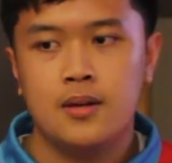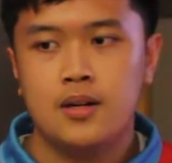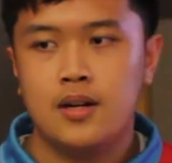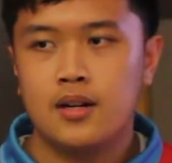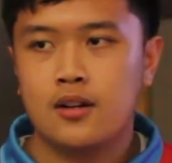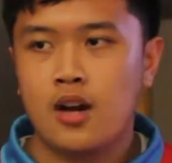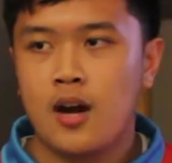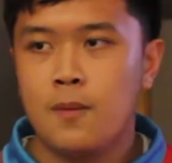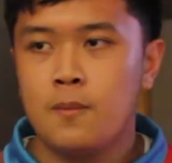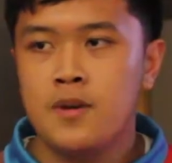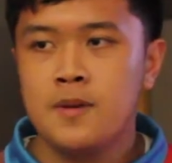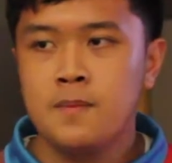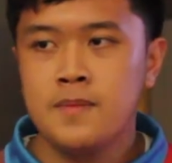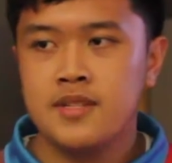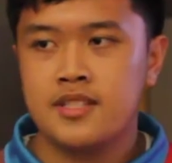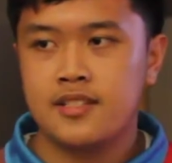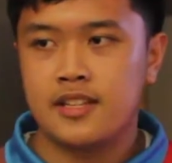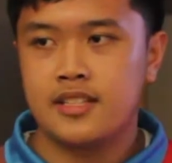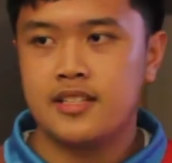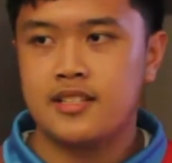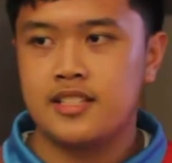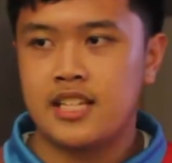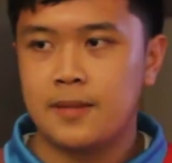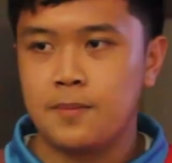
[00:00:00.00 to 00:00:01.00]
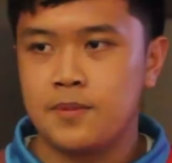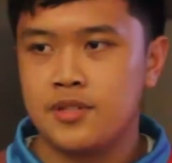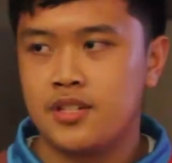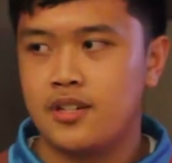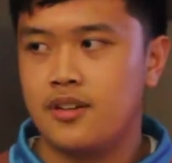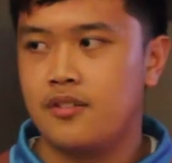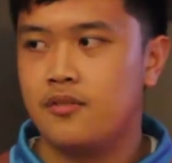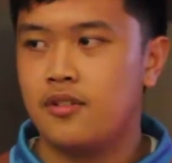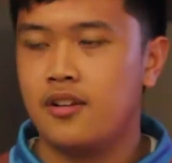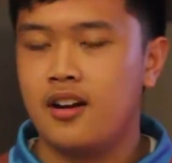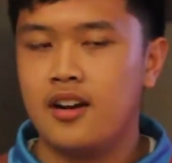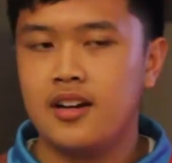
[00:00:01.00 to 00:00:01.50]
A common
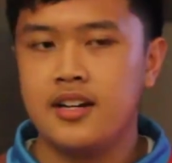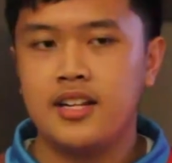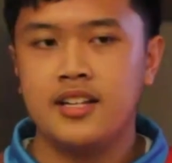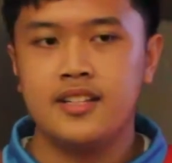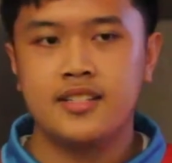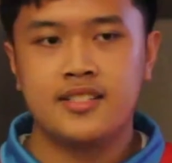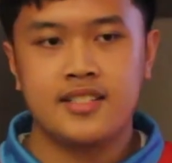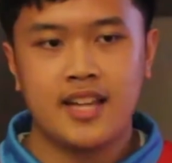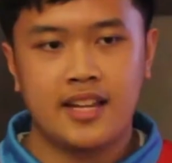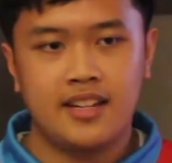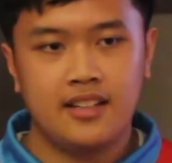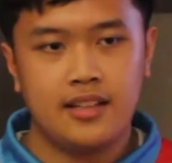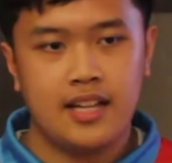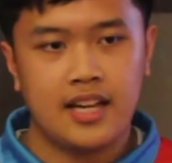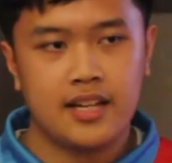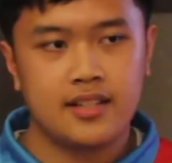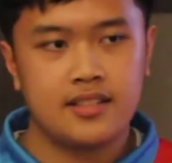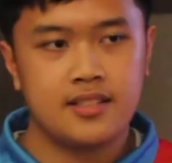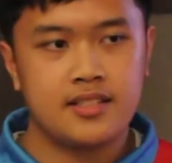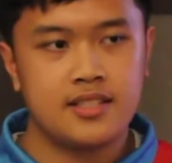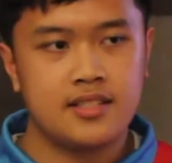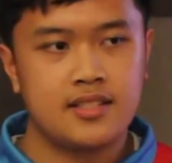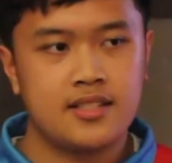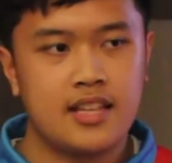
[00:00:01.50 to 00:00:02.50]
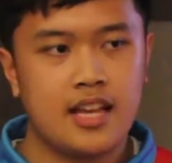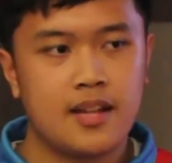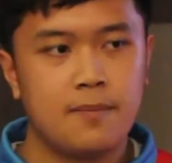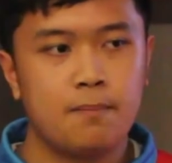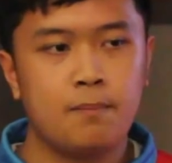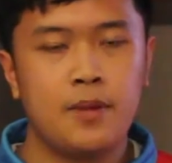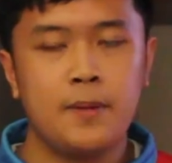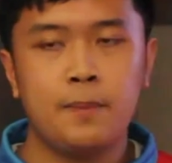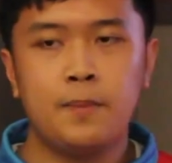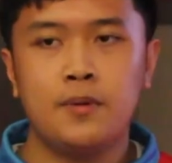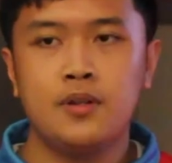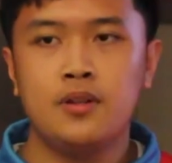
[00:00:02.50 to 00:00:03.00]
misconception regarding satellites is
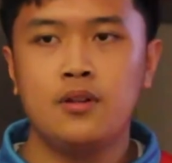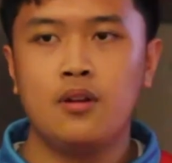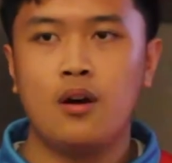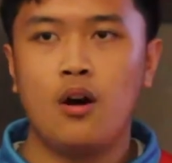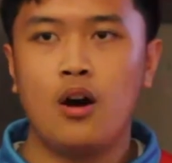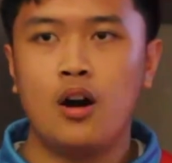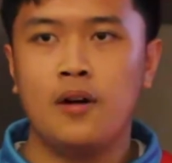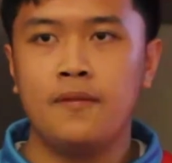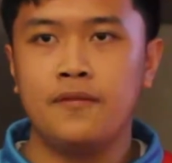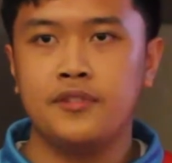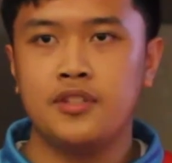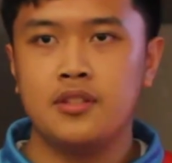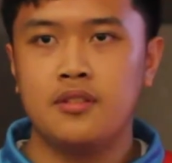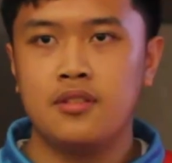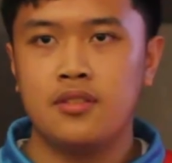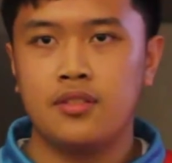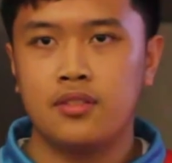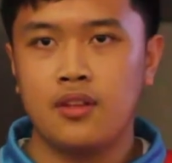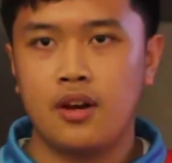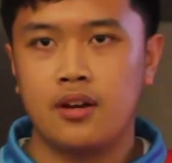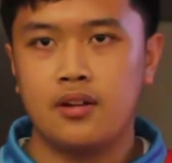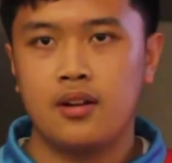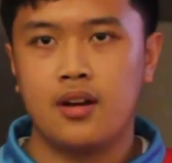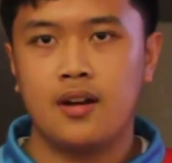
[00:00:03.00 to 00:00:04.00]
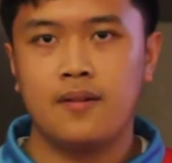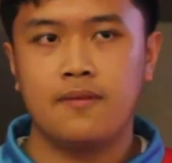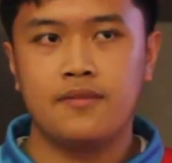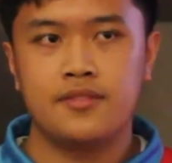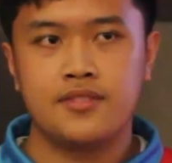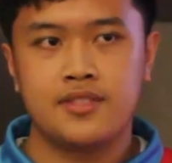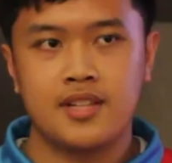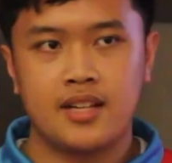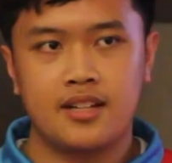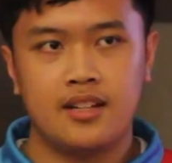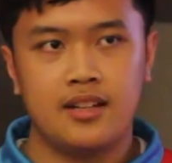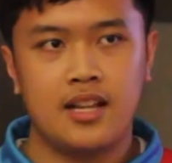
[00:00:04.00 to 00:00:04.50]
that people often thought of
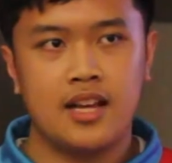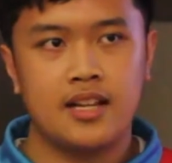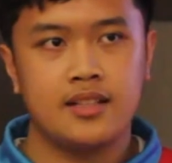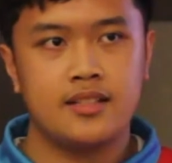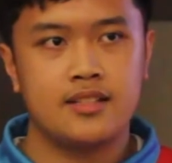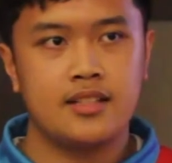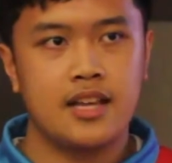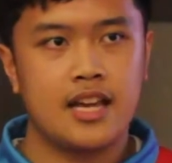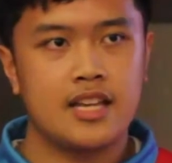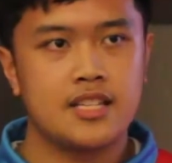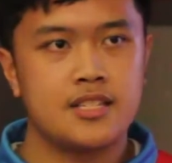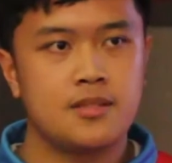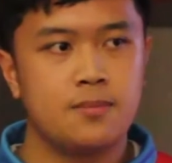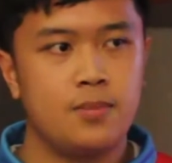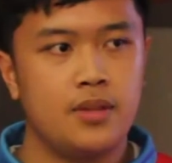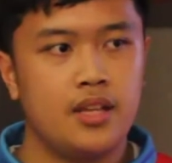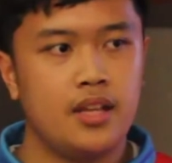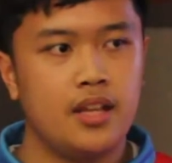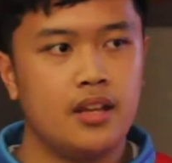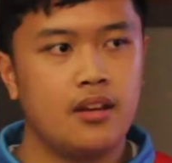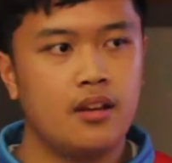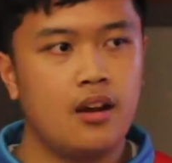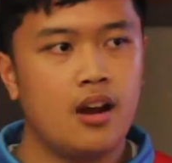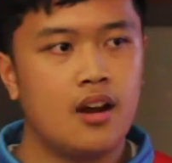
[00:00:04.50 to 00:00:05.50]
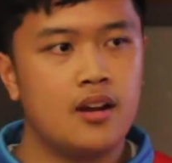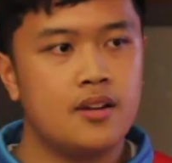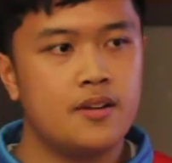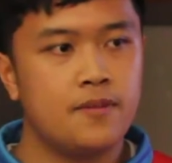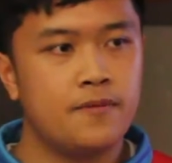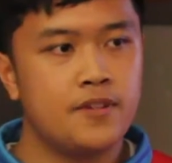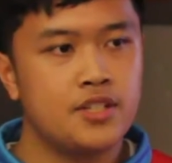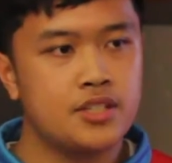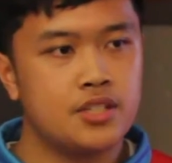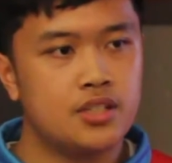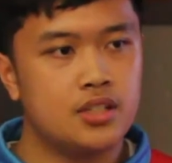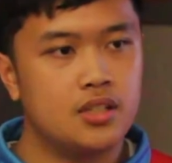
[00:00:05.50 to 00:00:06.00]
satellites as being
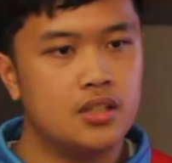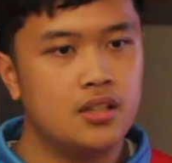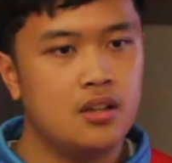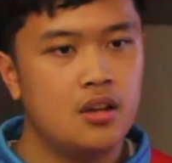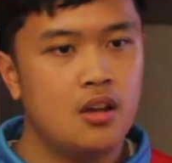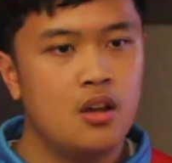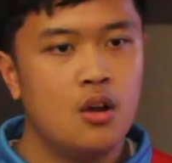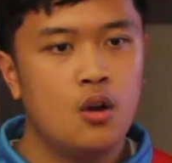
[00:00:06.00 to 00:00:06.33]
artificial.